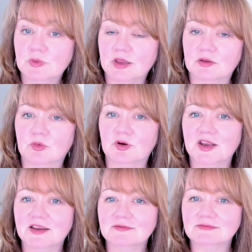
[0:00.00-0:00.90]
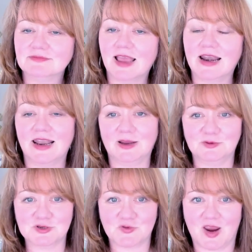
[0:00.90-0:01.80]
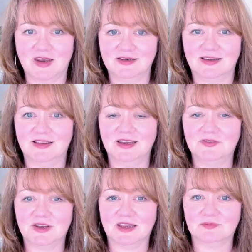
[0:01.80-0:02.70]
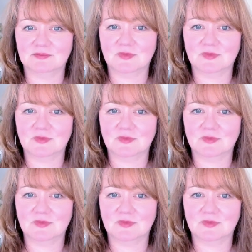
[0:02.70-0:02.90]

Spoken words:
in the morning and language red in the evening,